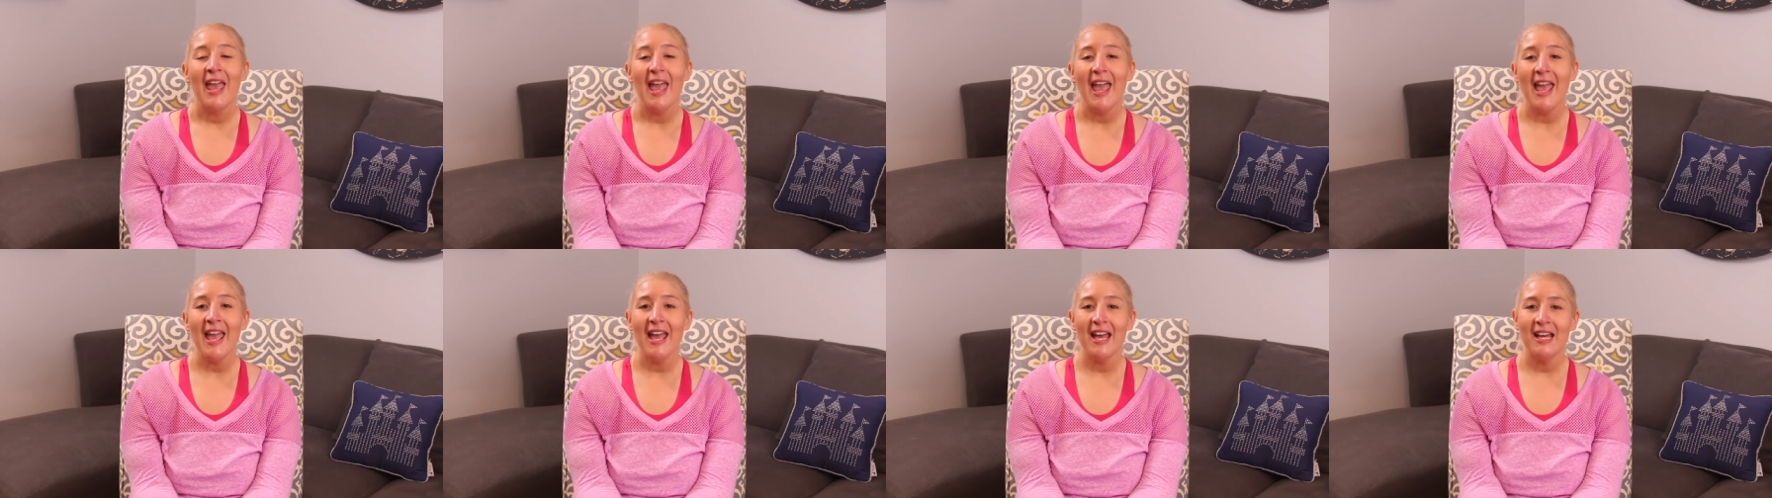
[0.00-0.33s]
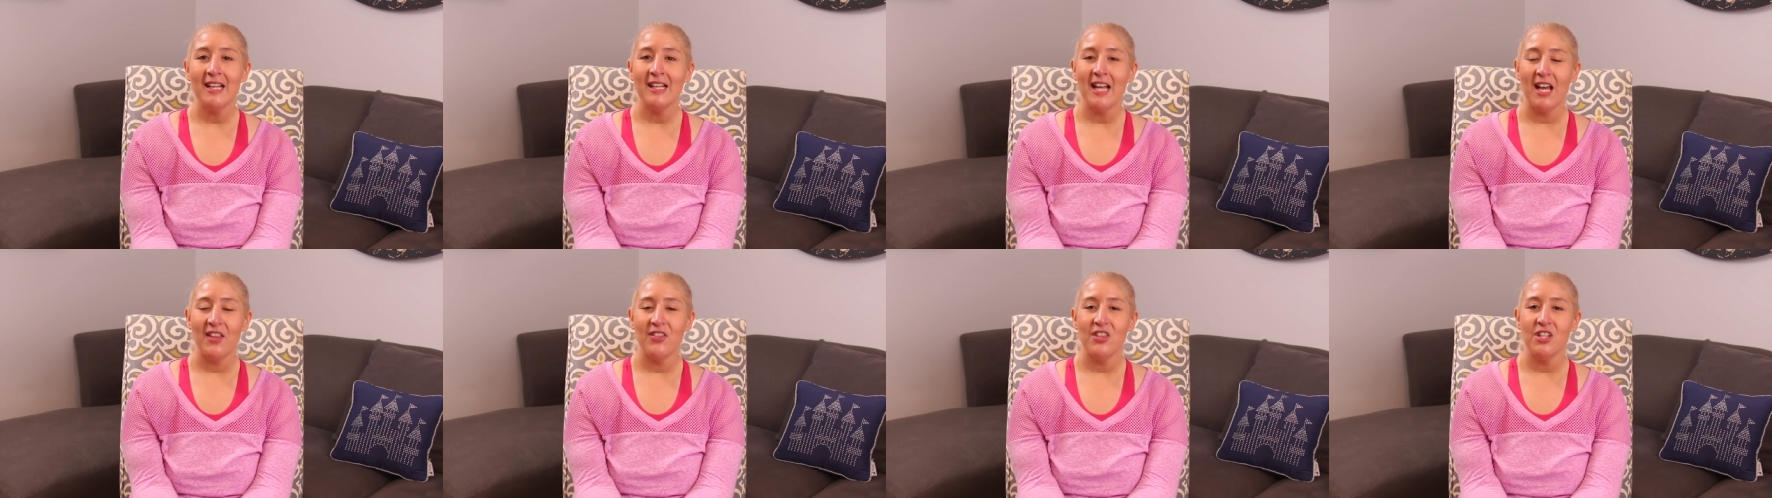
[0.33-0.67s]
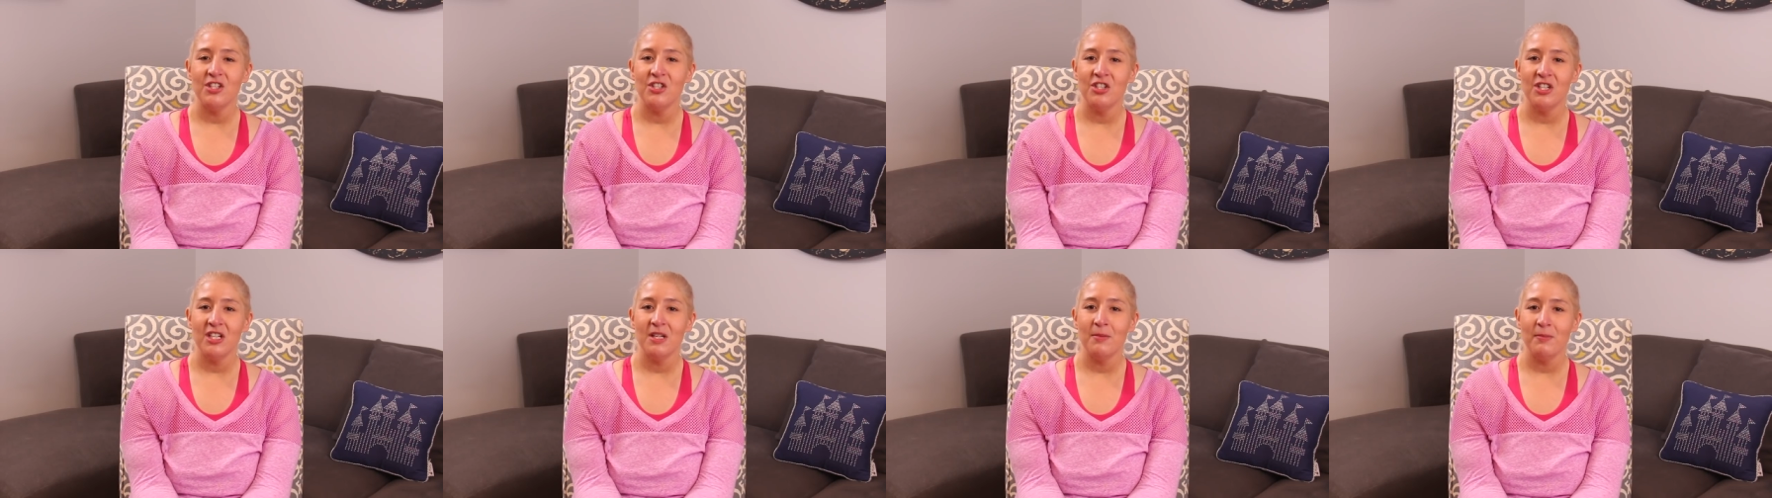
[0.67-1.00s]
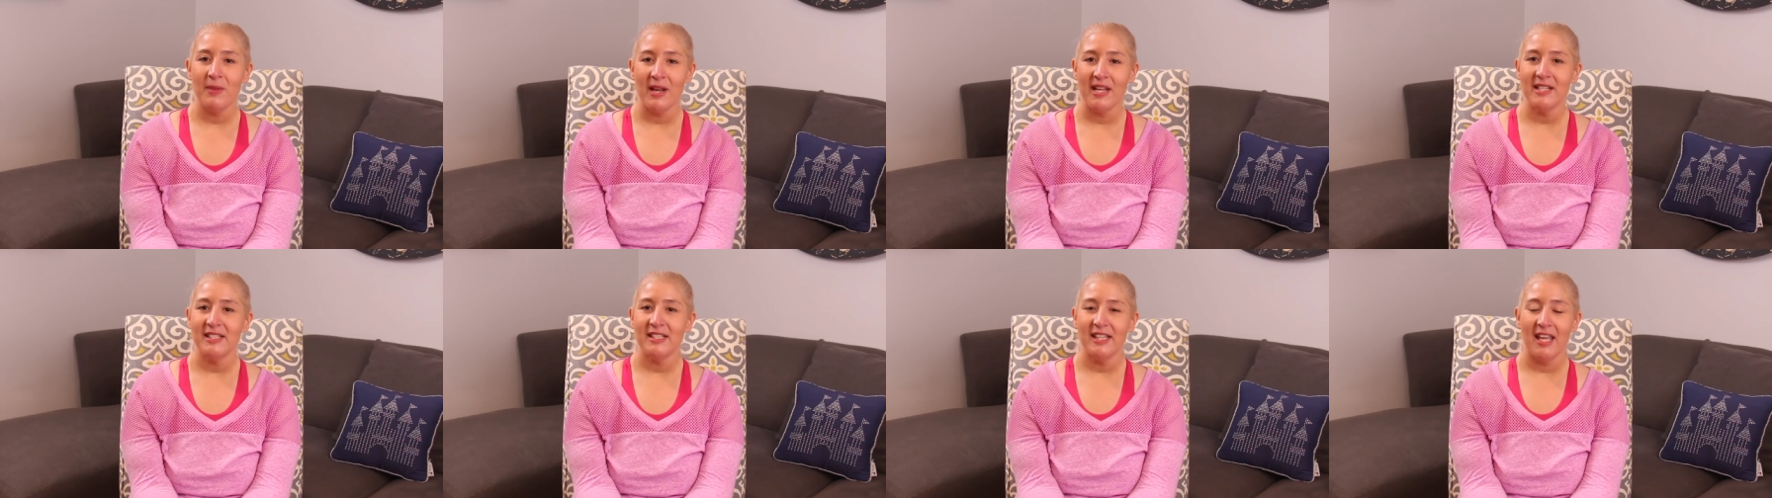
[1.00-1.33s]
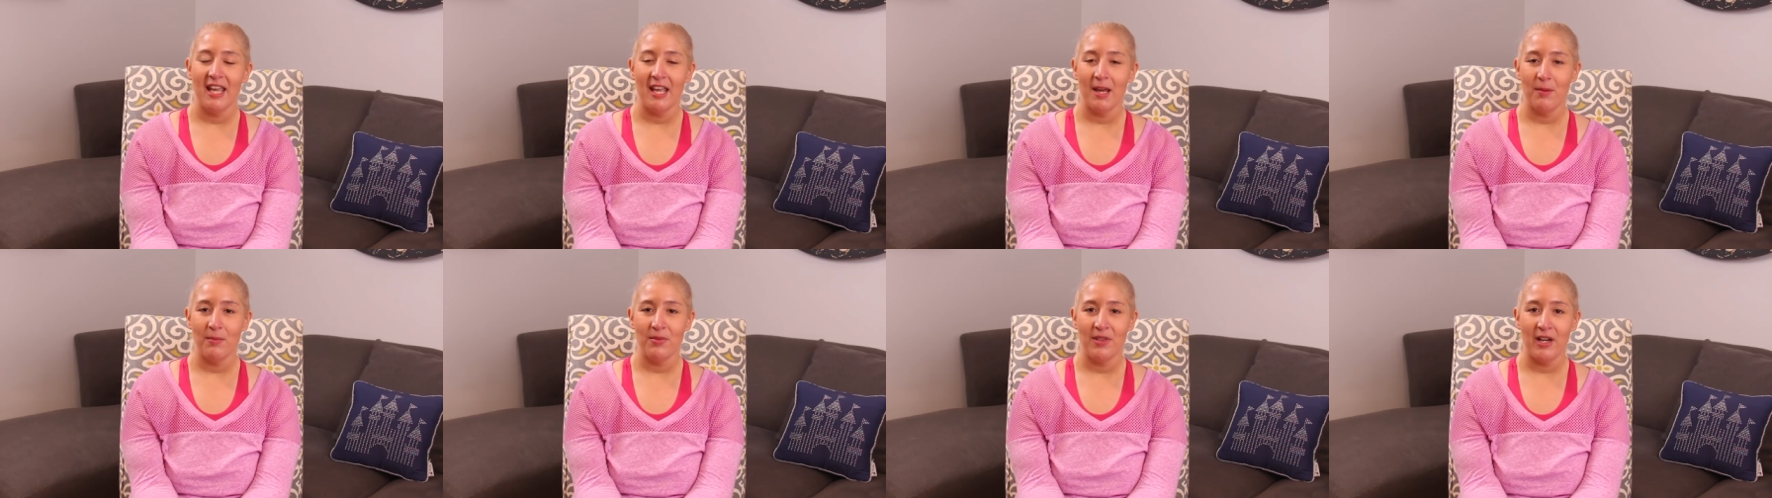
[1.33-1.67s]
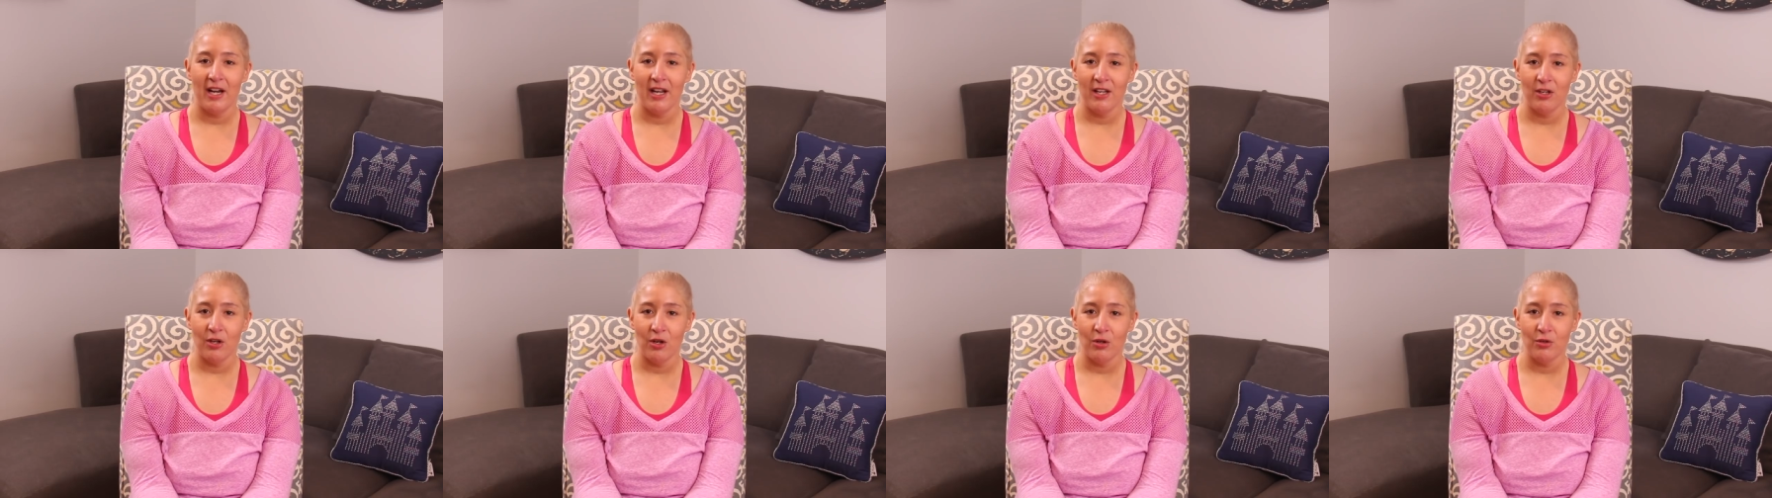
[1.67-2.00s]
And at the gym base camp that
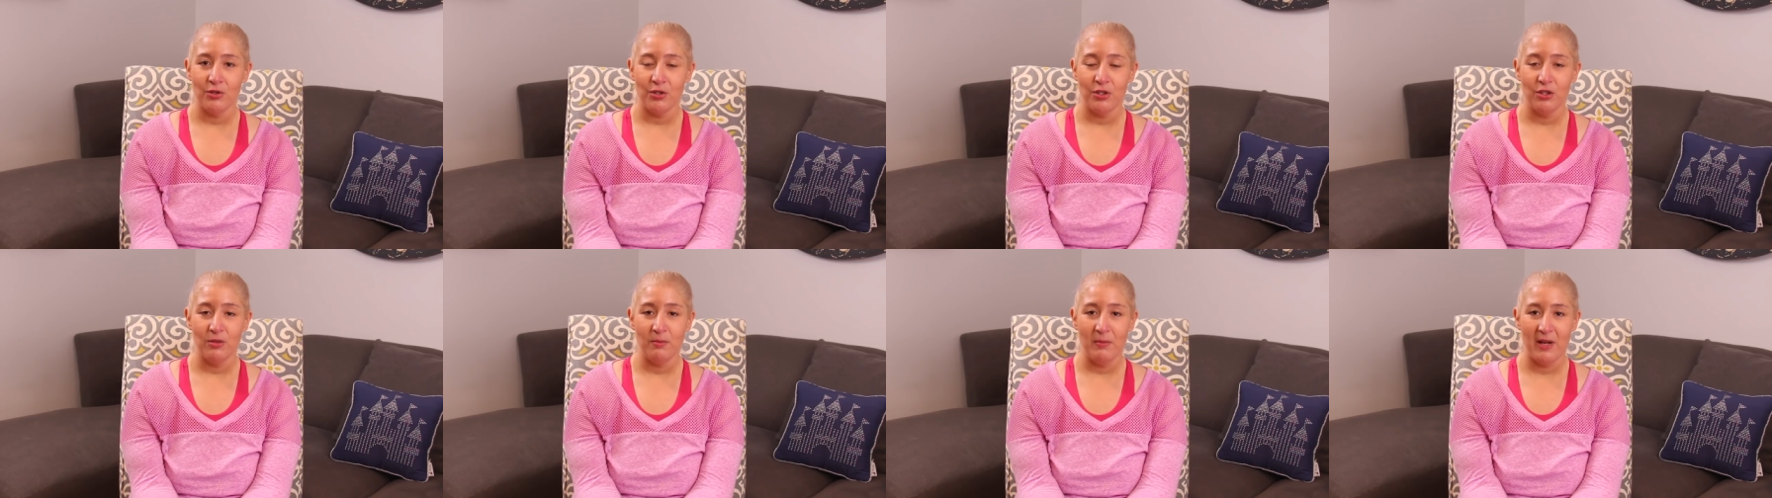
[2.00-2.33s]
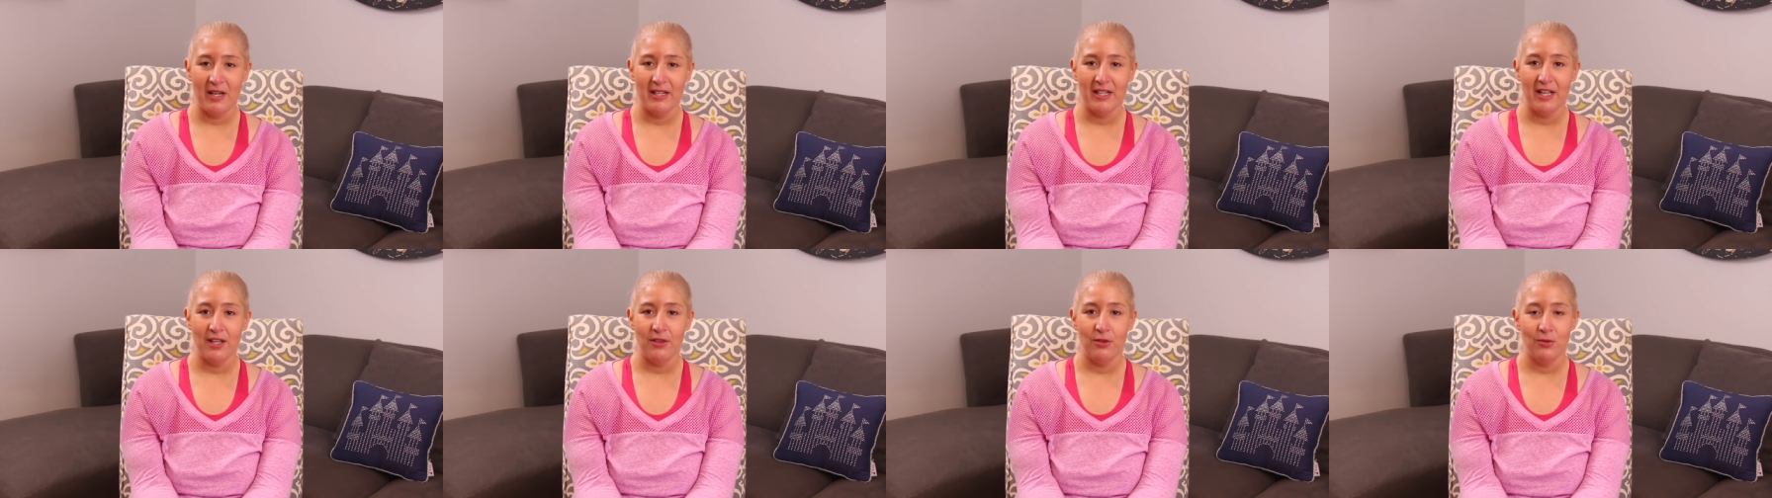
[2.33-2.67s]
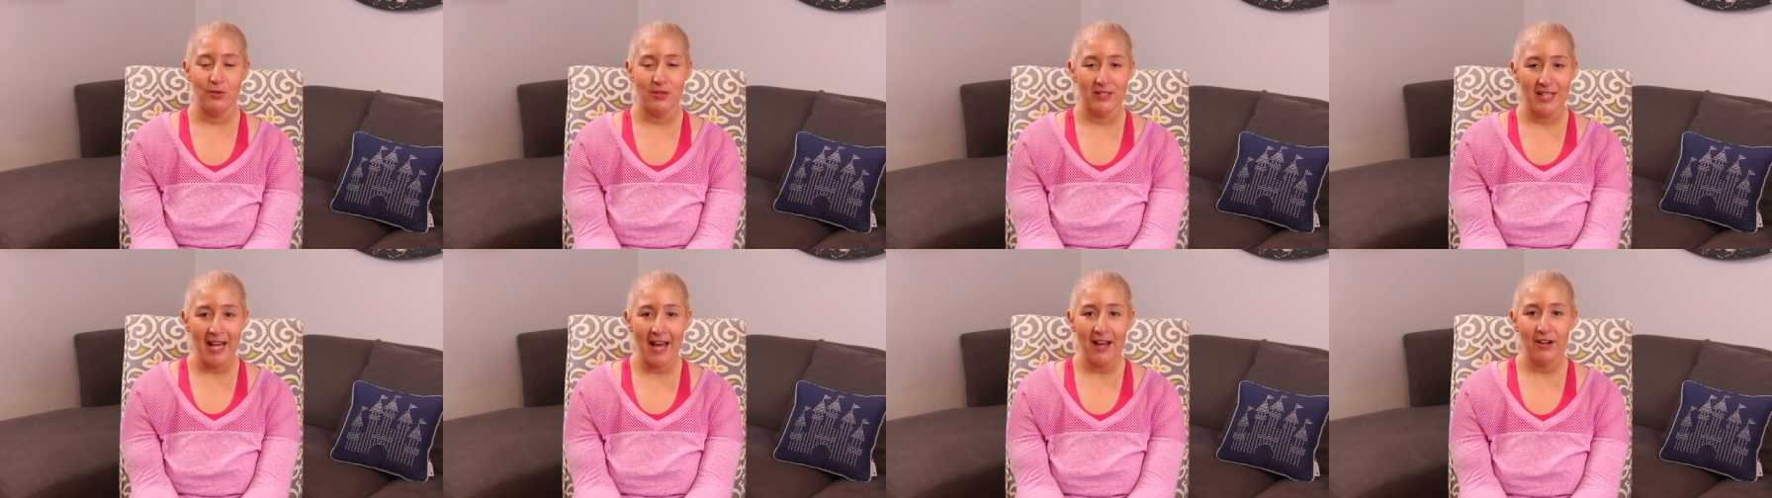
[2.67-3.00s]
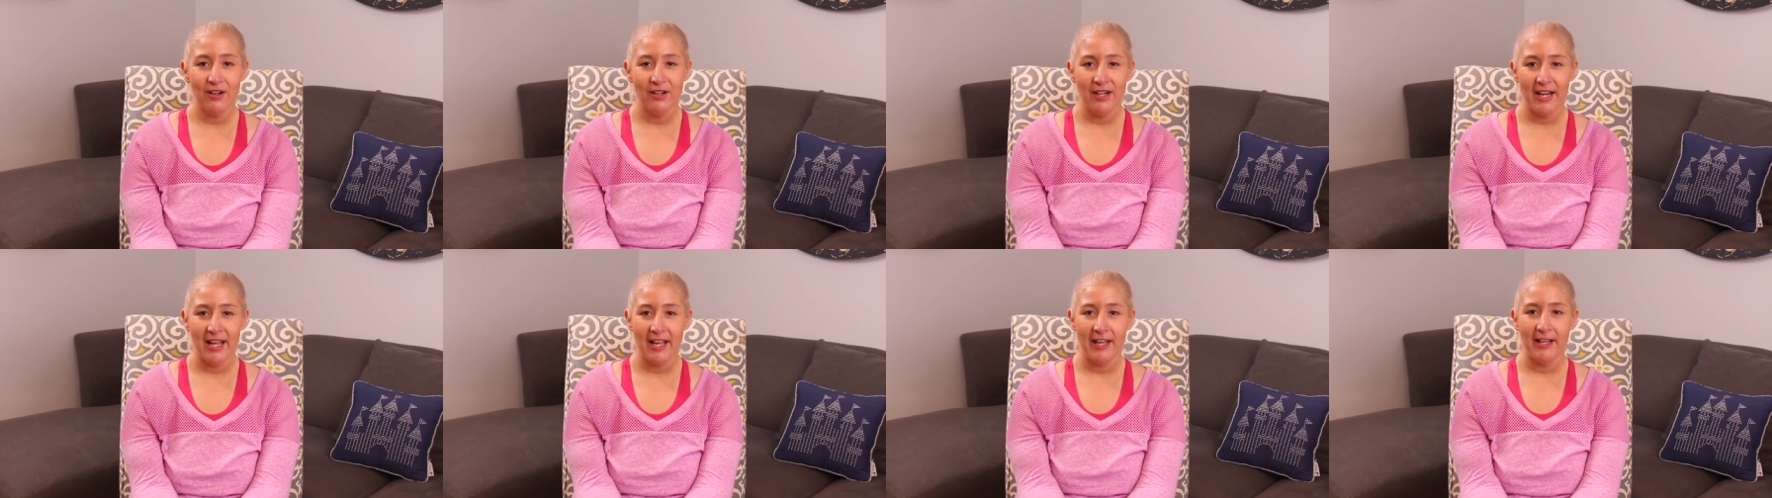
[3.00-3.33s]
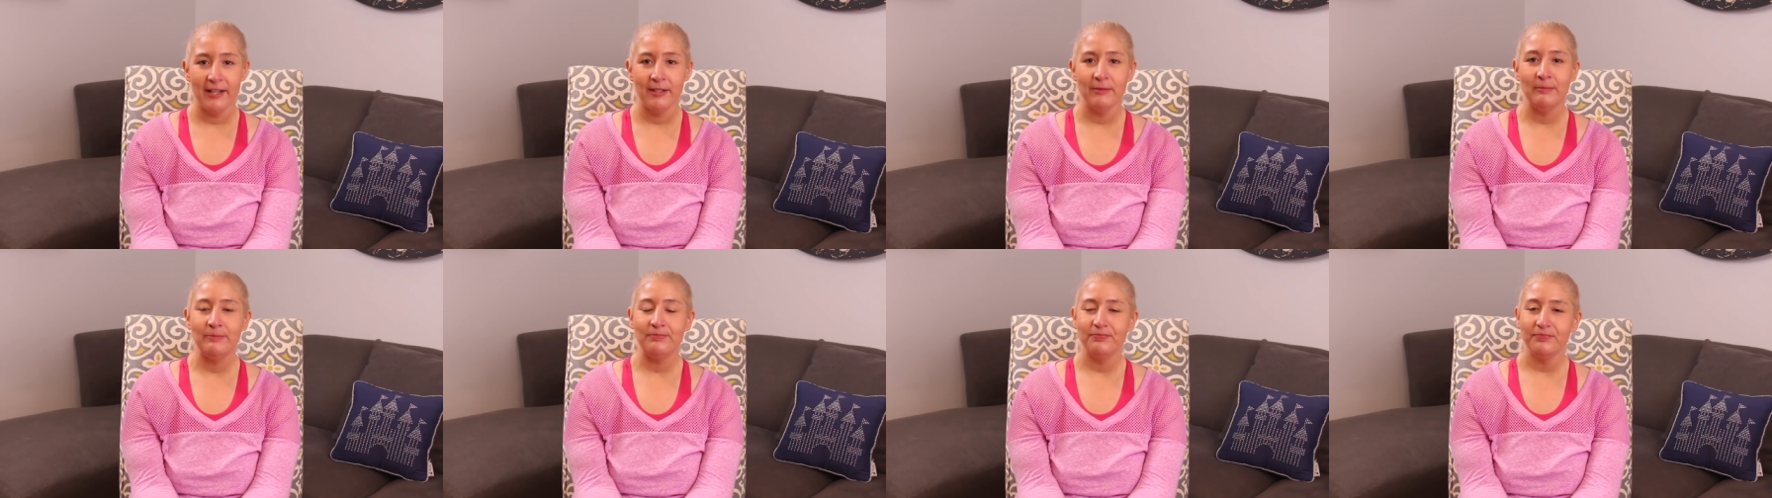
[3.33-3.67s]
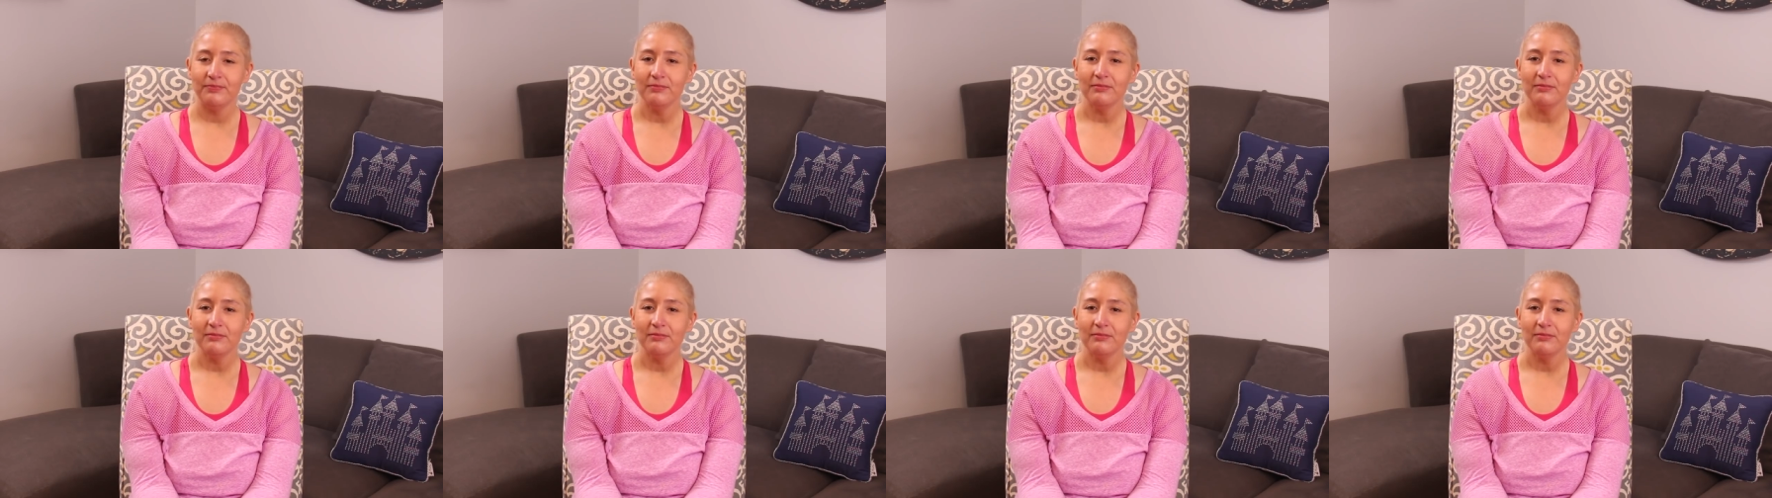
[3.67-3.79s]
I go to Monday through Saturday,